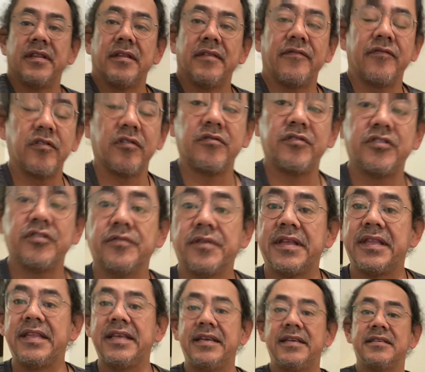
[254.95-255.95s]
for
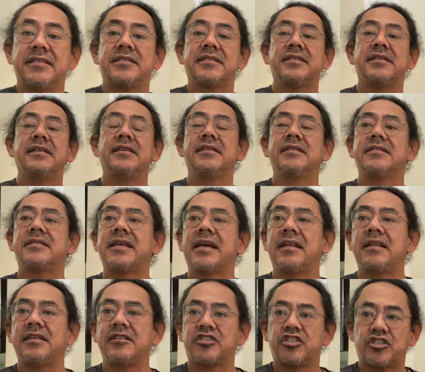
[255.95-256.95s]
doing these is that
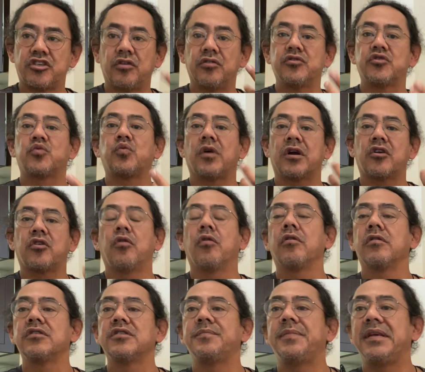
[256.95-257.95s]
it shows what
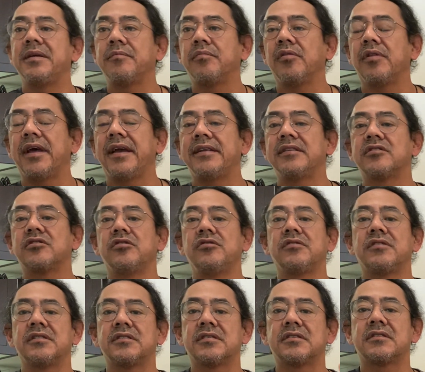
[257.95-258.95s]
chords being played, so you
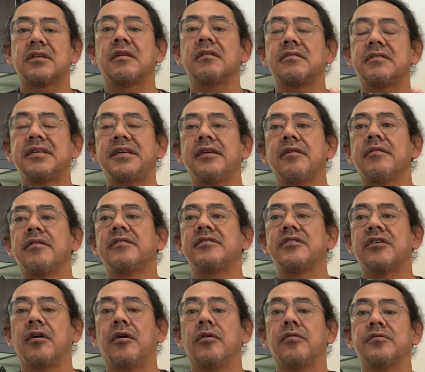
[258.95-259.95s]
can start to hear the
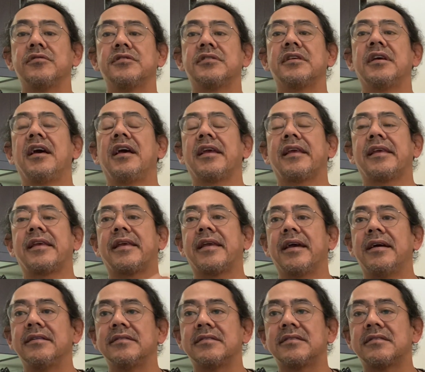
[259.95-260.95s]
tones
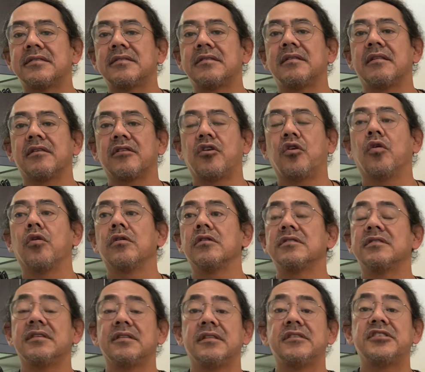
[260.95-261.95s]
against the
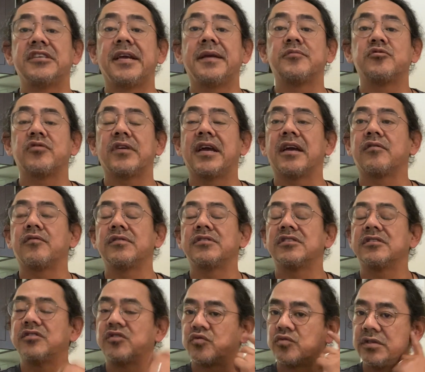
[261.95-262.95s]
chords in the jam track, which
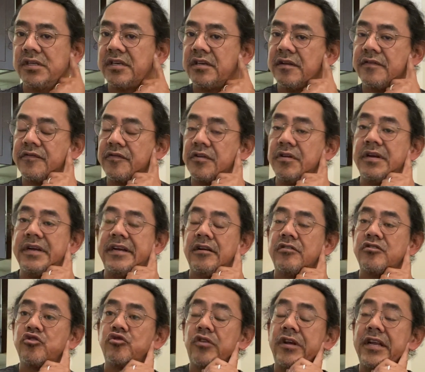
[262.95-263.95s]
is really good for your ear
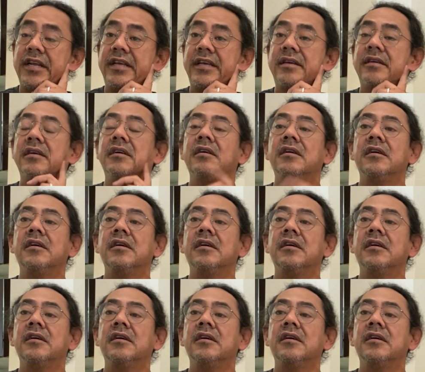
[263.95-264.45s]
training